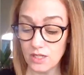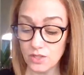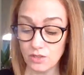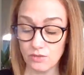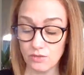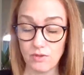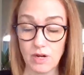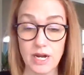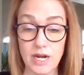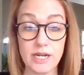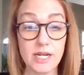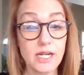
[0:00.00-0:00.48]

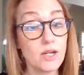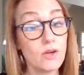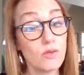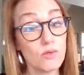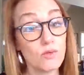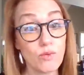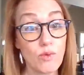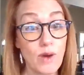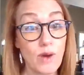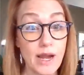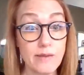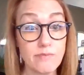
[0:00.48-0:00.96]
To write
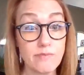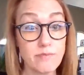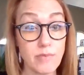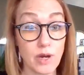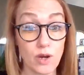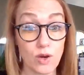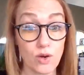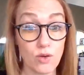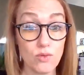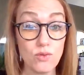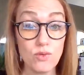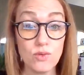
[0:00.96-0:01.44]
in
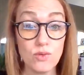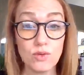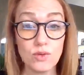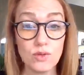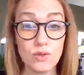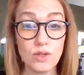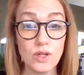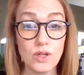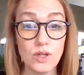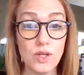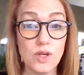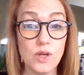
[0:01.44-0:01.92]
rainbow,
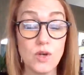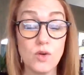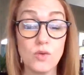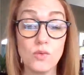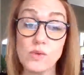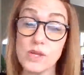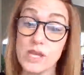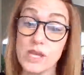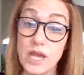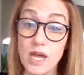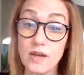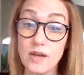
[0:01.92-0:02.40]

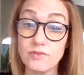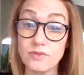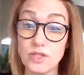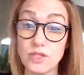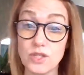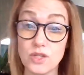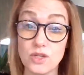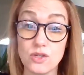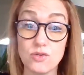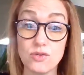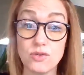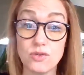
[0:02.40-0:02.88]
we have
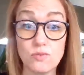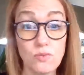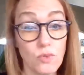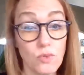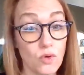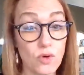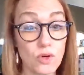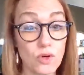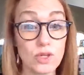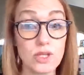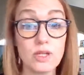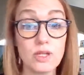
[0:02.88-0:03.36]
to use
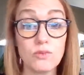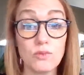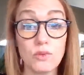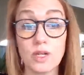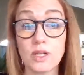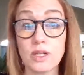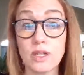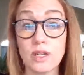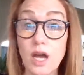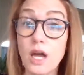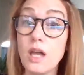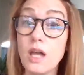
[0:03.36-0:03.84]
more than
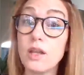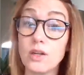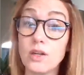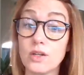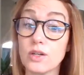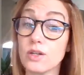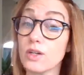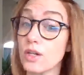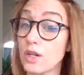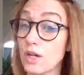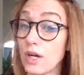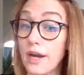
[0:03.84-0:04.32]
one
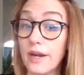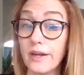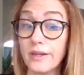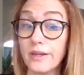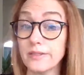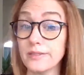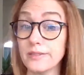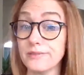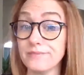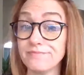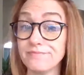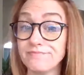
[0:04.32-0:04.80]
color,
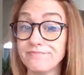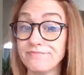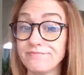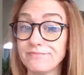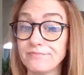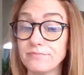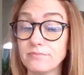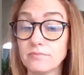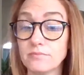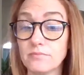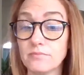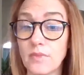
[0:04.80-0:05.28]
correct?
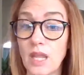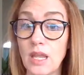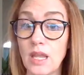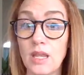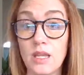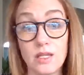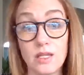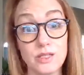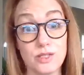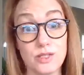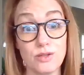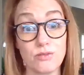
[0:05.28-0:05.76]

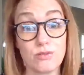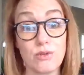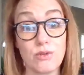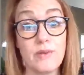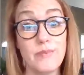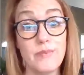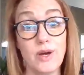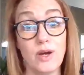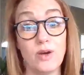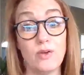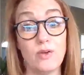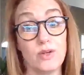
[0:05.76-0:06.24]
Because the
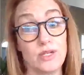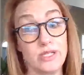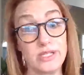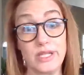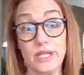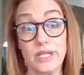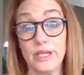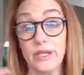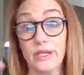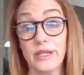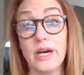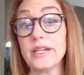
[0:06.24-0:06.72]
rainbow
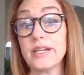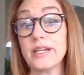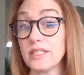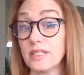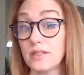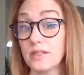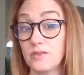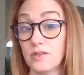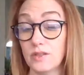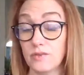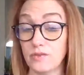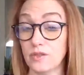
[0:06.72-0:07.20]
is
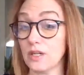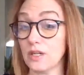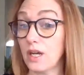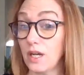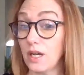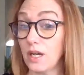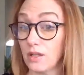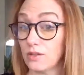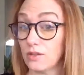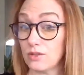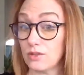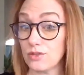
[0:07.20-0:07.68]
lots of different
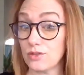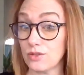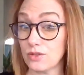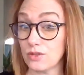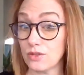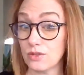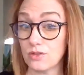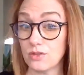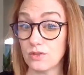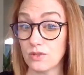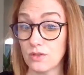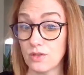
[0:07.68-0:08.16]

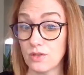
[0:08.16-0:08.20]
colors.